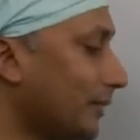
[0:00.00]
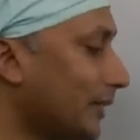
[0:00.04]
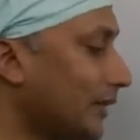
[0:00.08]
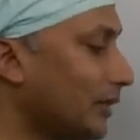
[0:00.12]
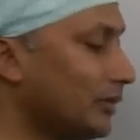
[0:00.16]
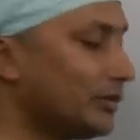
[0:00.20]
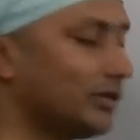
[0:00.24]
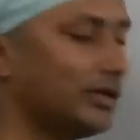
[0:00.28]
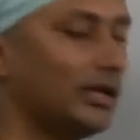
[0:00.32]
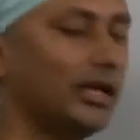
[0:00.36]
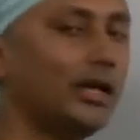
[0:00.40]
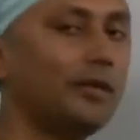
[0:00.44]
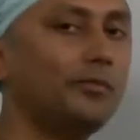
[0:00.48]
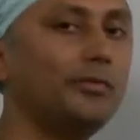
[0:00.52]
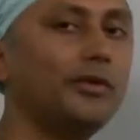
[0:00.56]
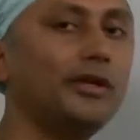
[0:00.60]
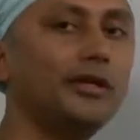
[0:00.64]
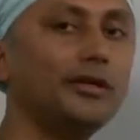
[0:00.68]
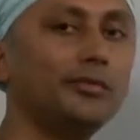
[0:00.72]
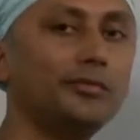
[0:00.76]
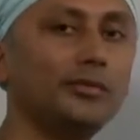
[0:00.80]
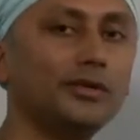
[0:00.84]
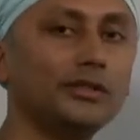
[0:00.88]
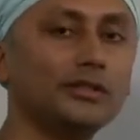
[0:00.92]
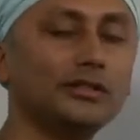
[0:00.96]
So a
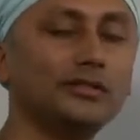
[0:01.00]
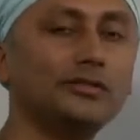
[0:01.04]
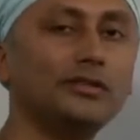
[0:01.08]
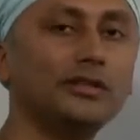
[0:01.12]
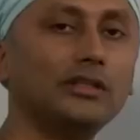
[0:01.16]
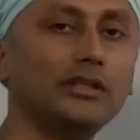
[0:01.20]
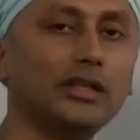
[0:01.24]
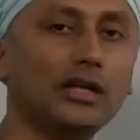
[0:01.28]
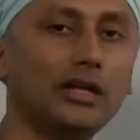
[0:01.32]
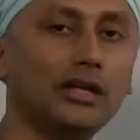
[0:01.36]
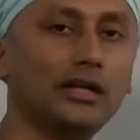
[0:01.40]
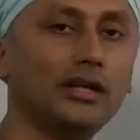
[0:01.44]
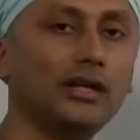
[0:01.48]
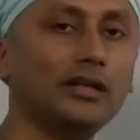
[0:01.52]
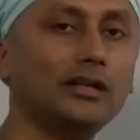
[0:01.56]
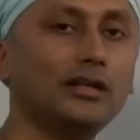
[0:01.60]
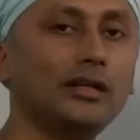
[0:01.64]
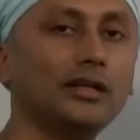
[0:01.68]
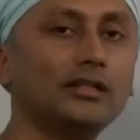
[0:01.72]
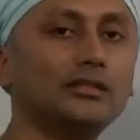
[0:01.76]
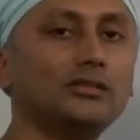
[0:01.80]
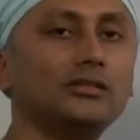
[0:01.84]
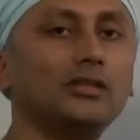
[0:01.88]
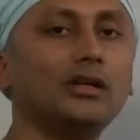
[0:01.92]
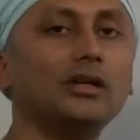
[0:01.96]
diabetic person with cataract
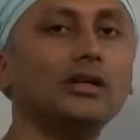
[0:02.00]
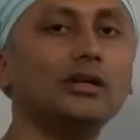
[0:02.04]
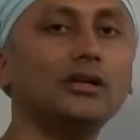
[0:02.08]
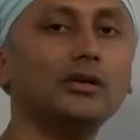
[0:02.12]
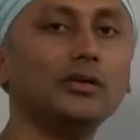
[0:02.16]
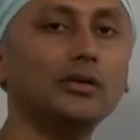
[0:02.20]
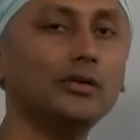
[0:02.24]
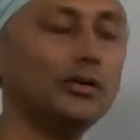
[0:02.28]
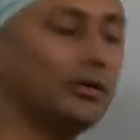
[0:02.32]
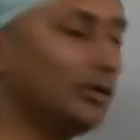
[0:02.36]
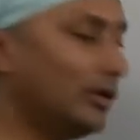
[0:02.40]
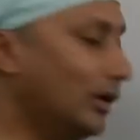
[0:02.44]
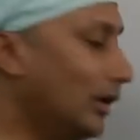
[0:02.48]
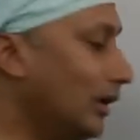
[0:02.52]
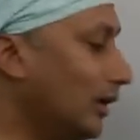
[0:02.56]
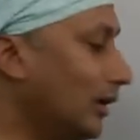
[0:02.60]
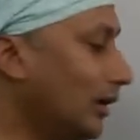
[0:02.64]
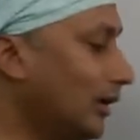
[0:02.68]
has to undergo